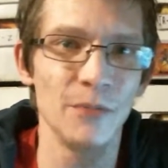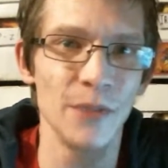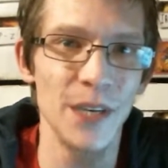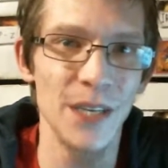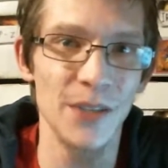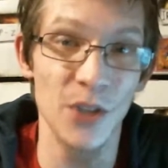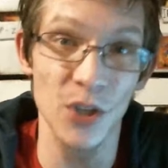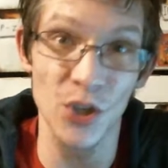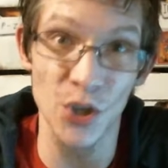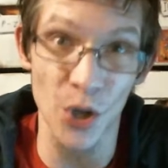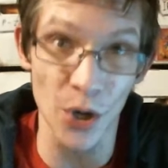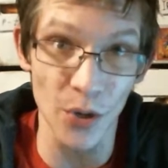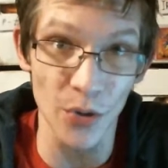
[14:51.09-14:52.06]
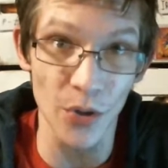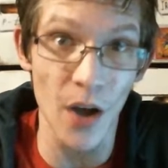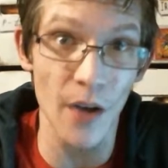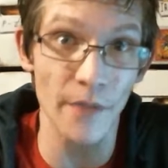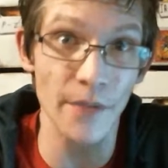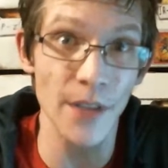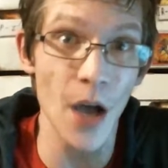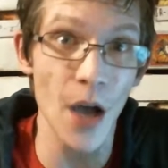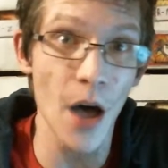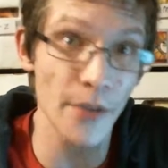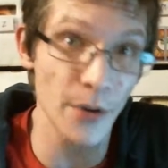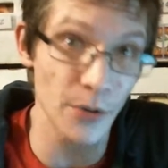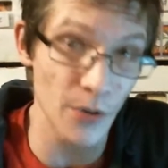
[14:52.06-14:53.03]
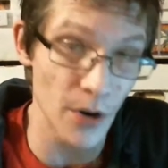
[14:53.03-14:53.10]
reads the journal of the
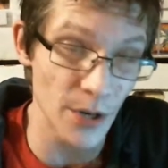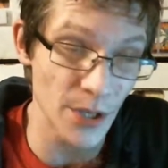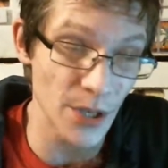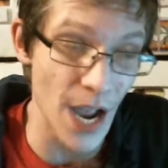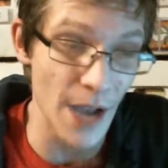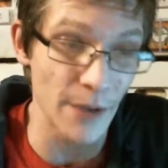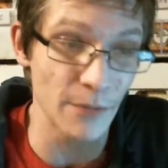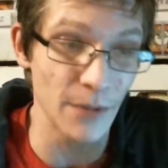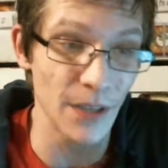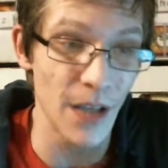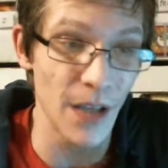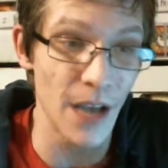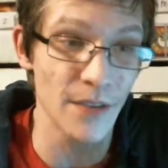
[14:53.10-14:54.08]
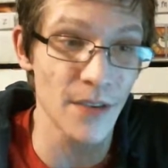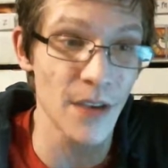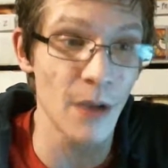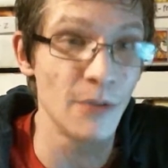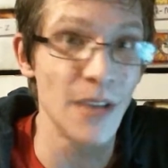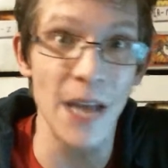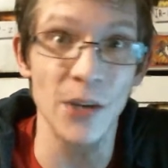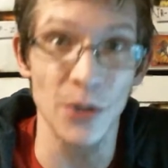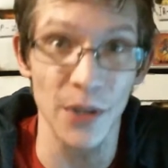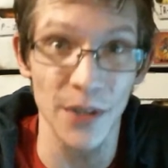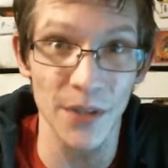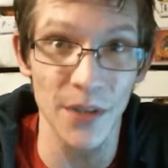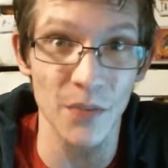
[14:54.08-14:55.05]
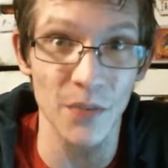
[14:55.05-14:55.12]
other Rorschach and realizes how
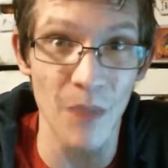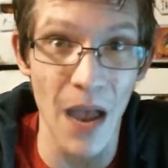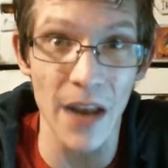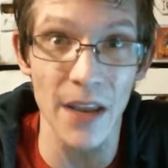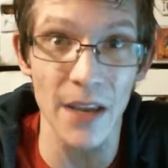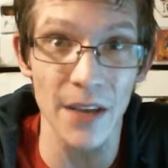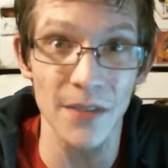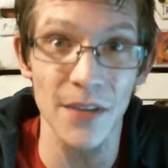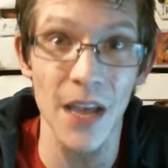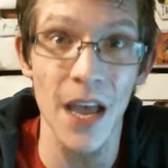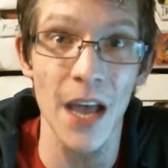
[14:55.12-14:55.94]
dangerous this man is